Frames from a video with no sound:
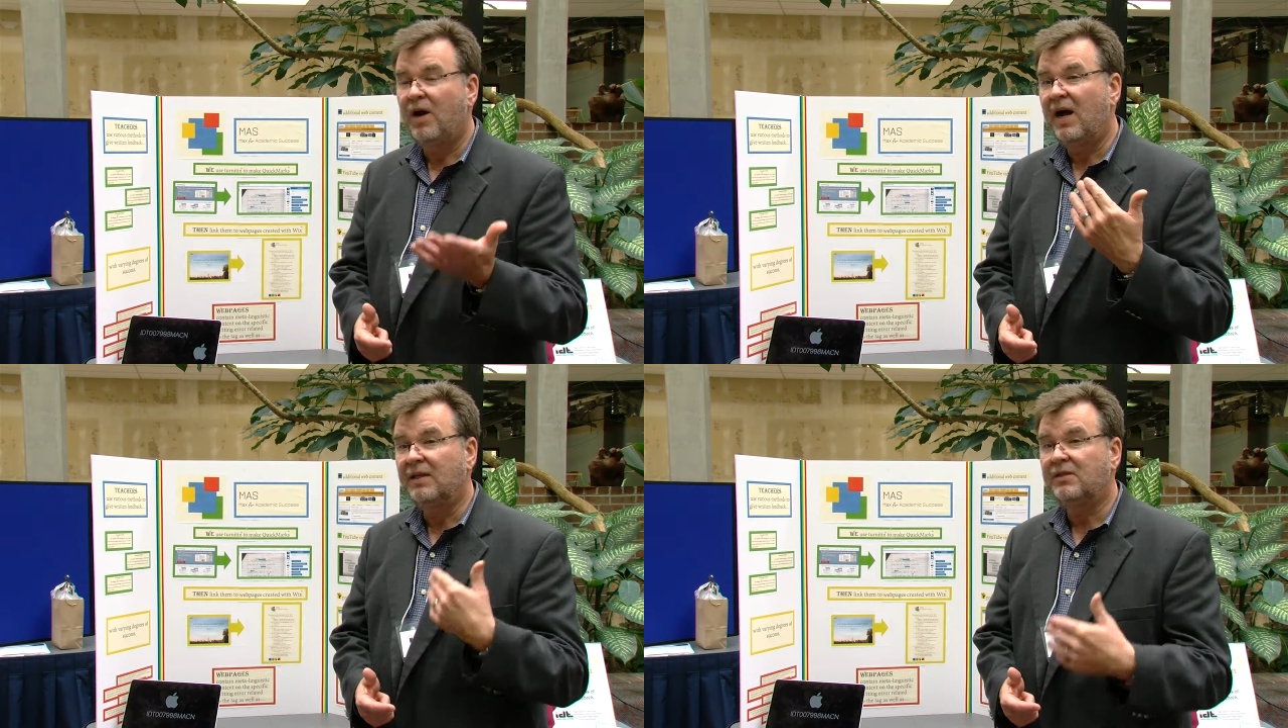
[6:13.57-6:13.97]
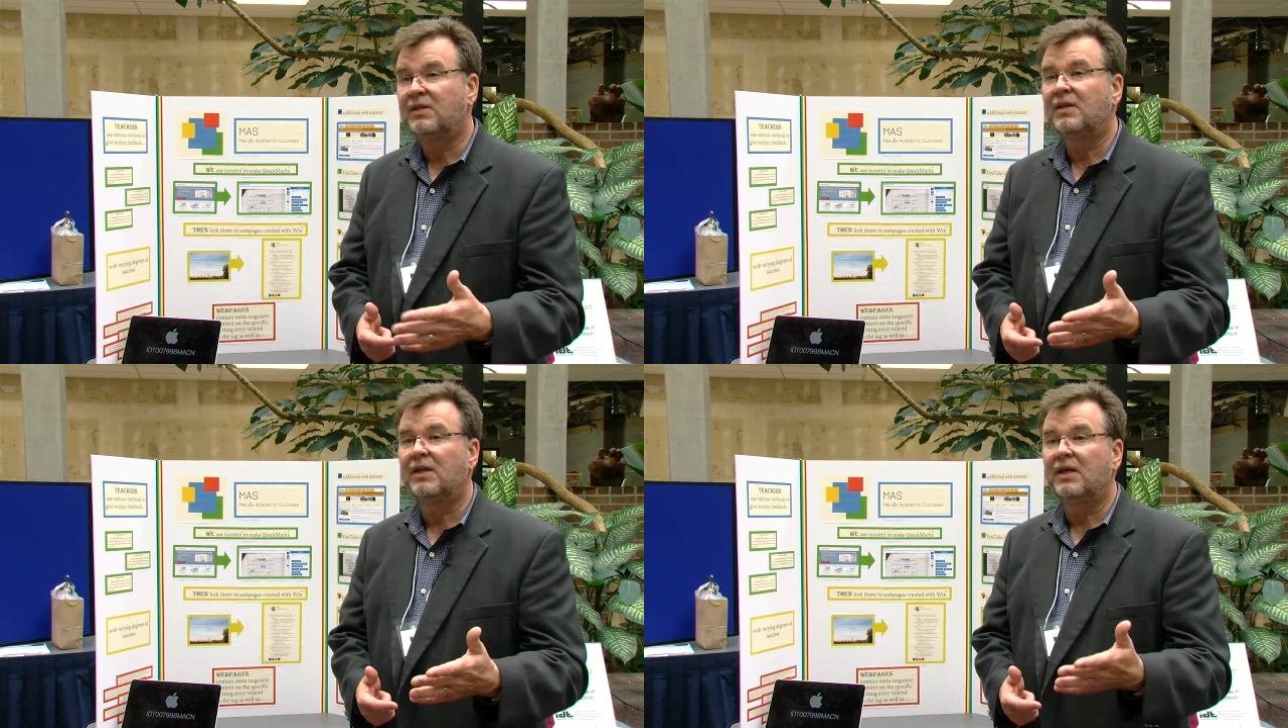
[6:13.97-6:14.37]

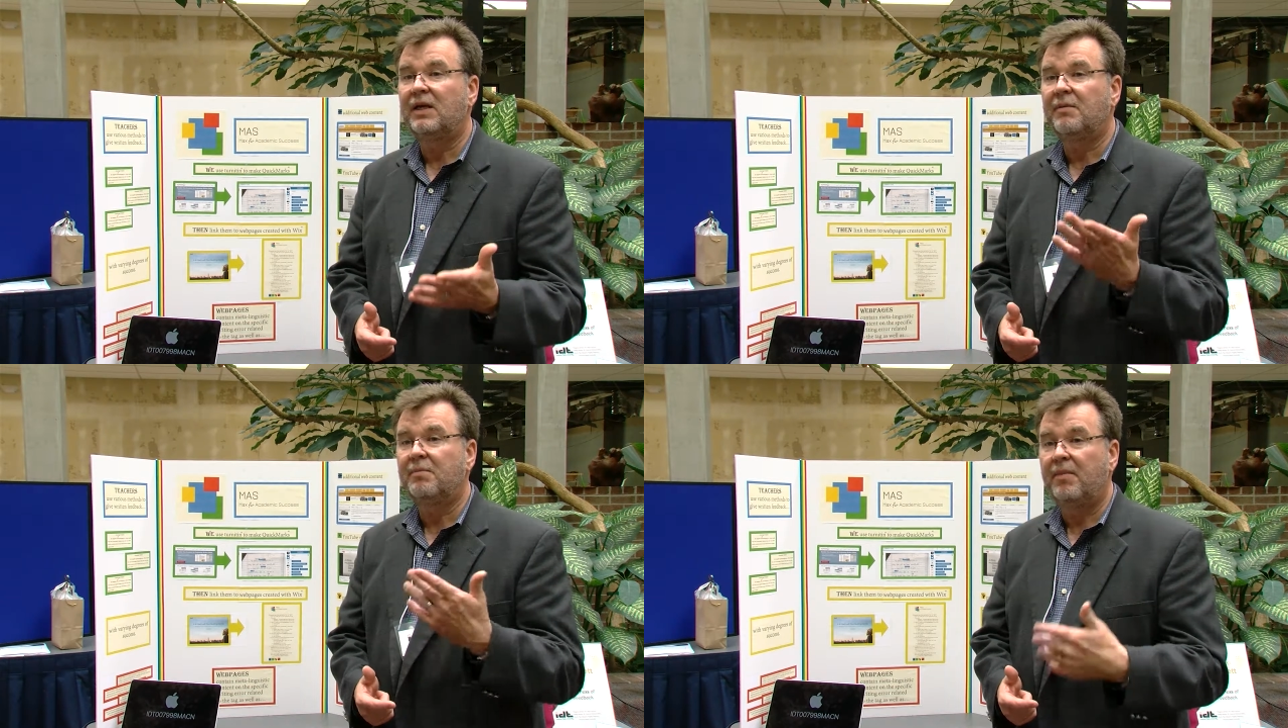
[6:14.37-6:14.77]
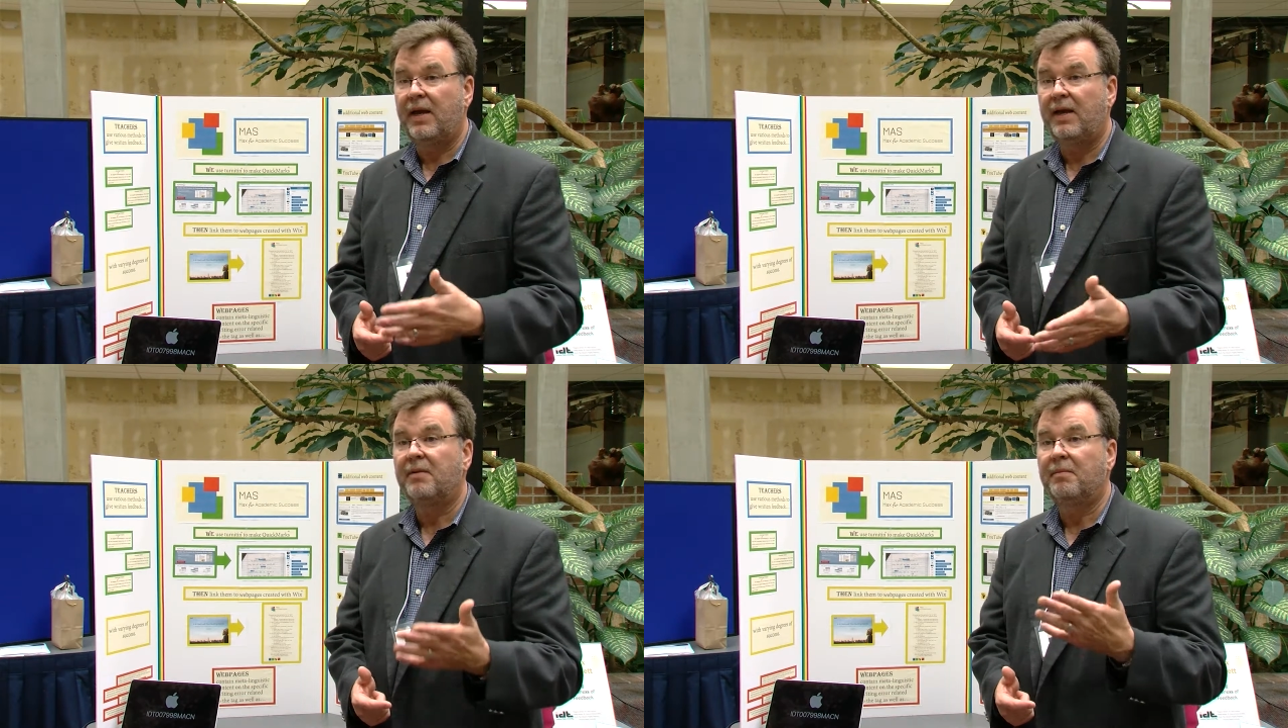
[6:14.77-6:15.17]
constantly
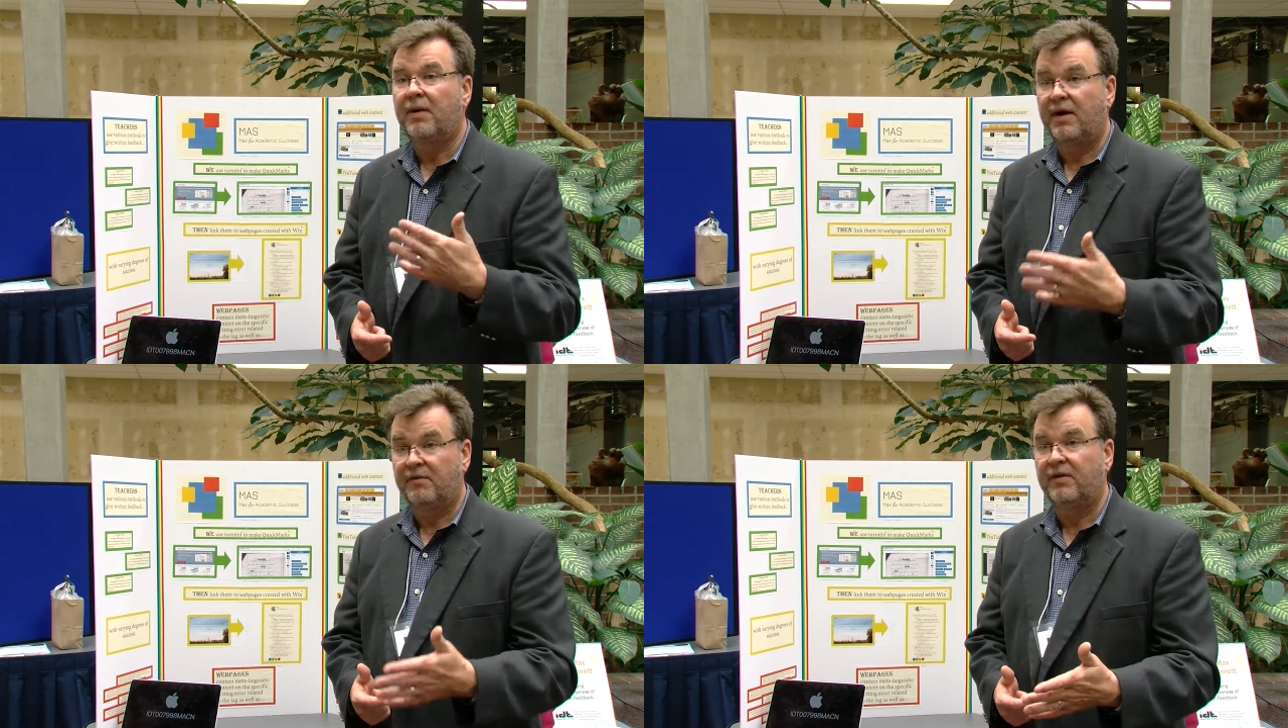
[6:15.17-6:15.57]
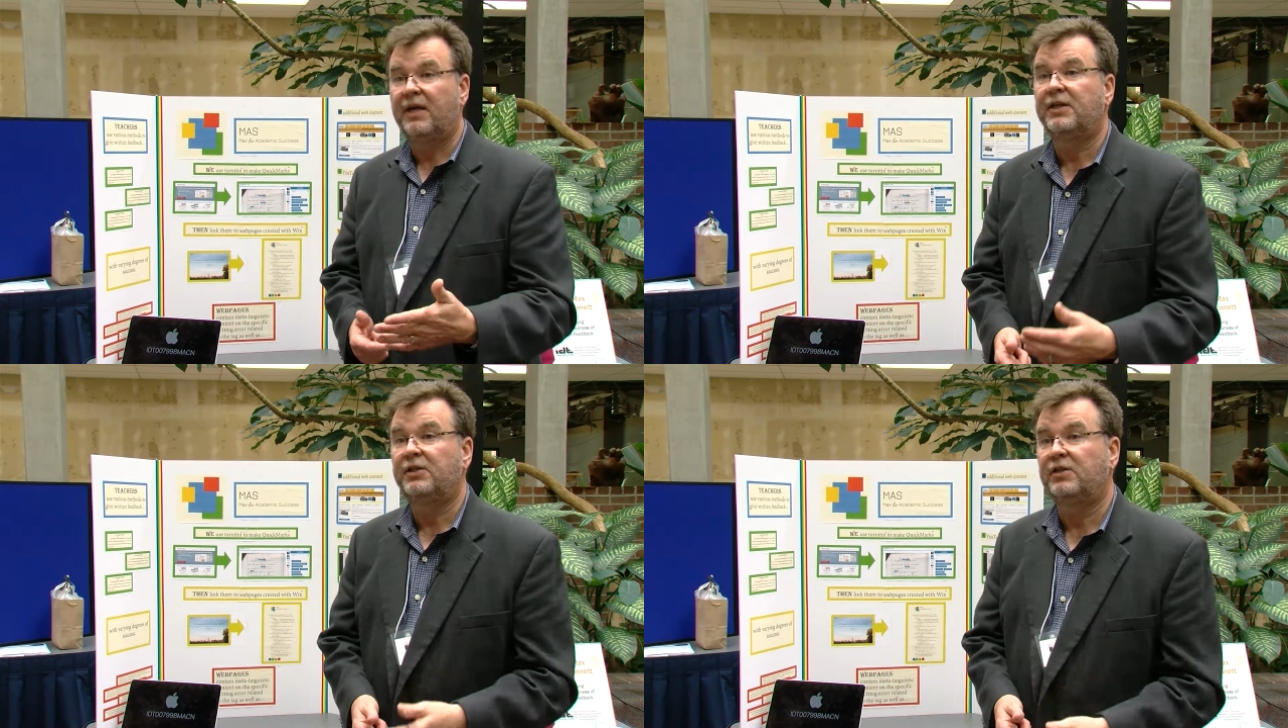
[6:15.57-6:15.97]
make
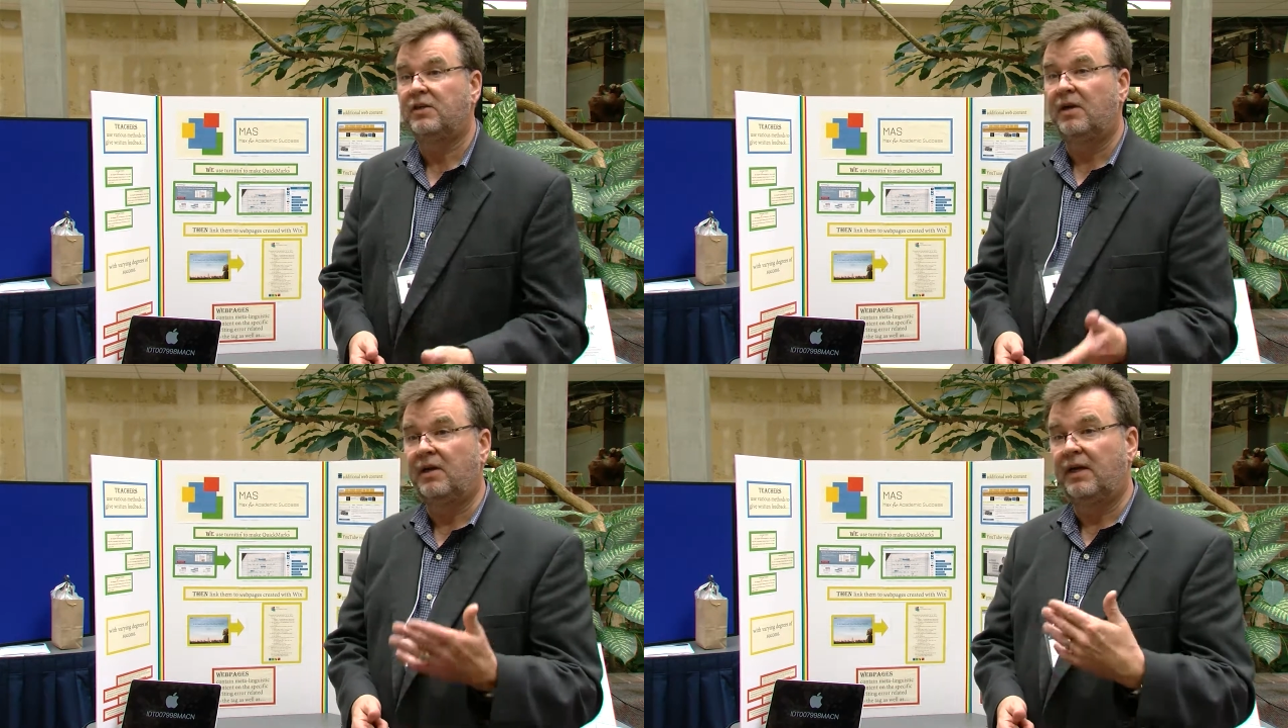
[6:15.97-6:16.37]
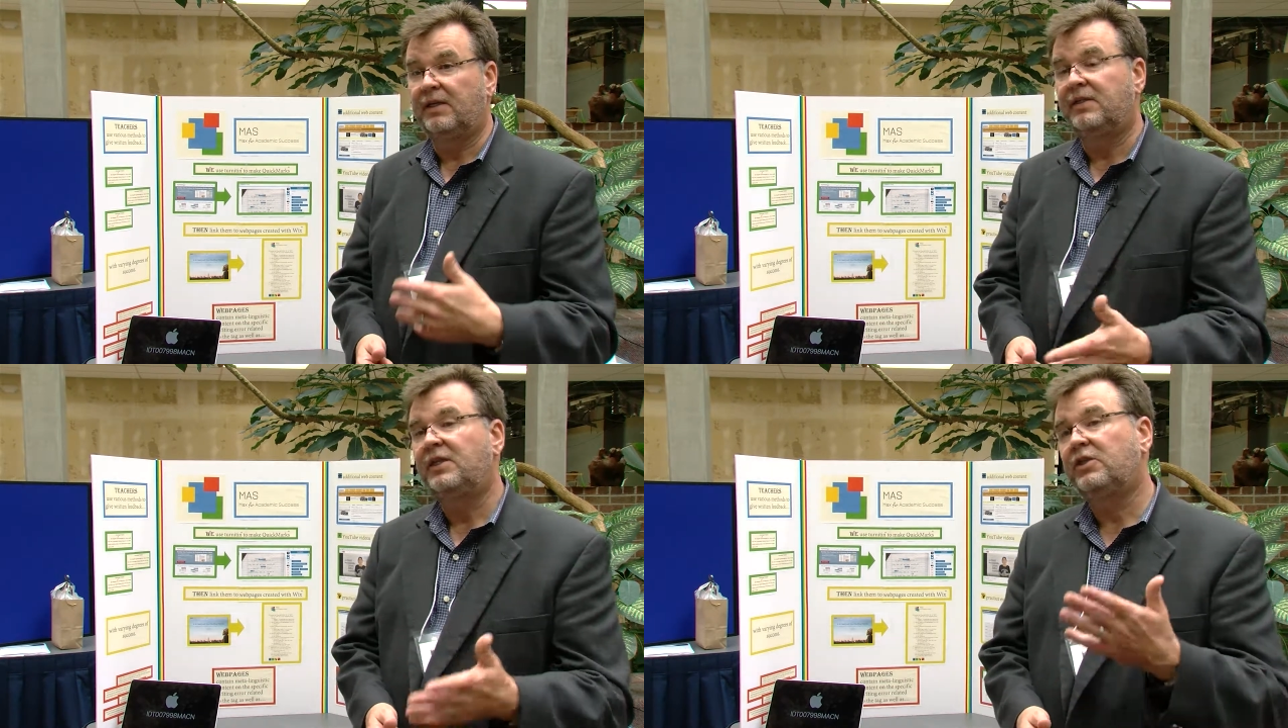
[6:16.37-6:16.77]
modifications on it.
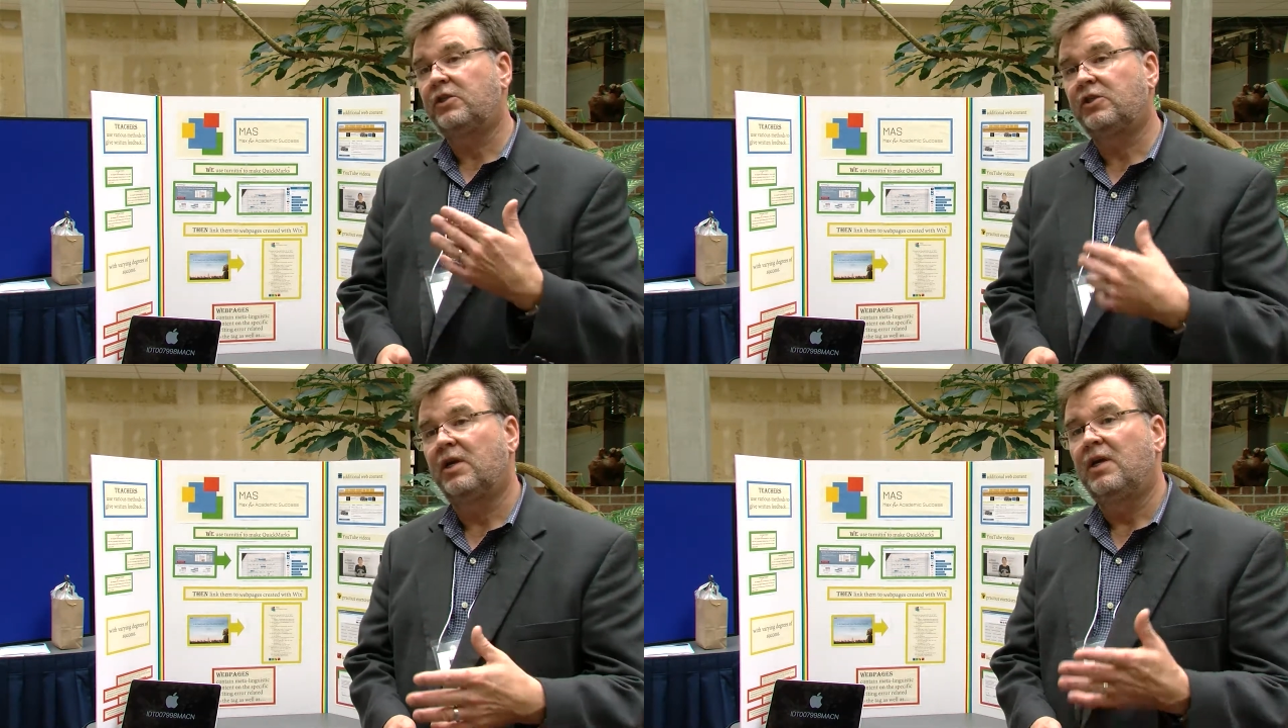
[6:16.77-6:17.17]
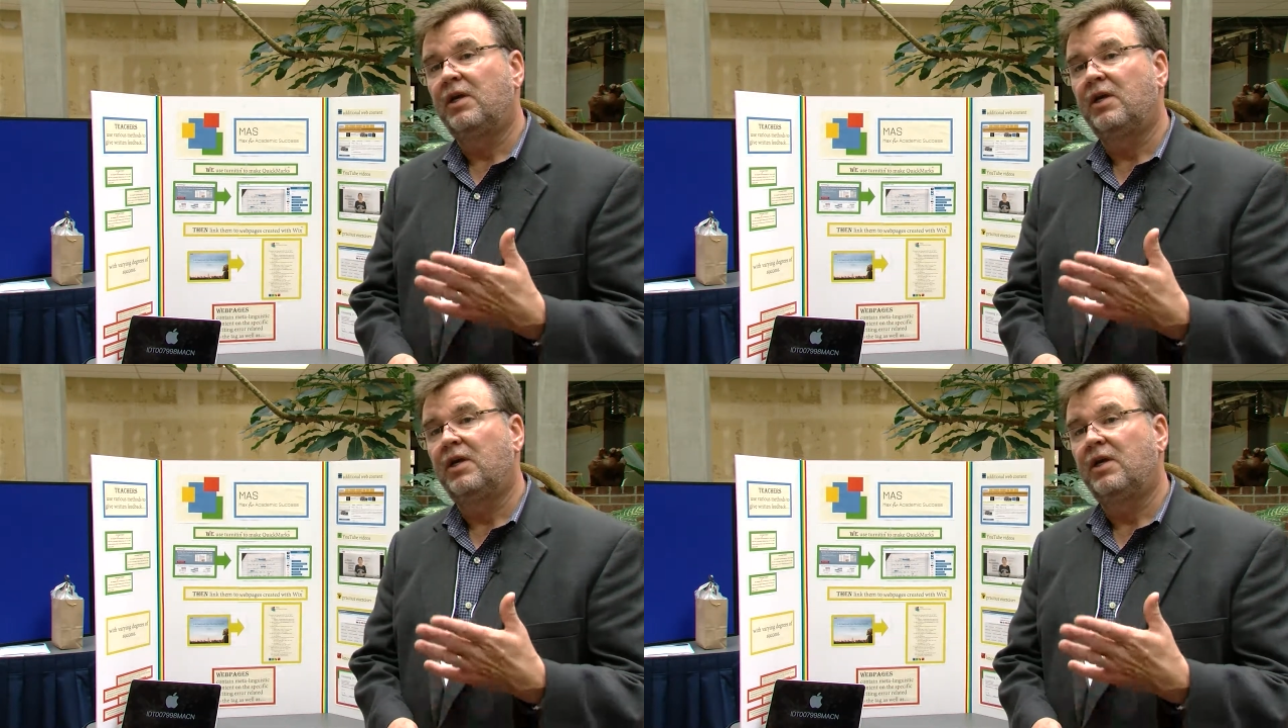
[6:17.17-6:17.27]
As each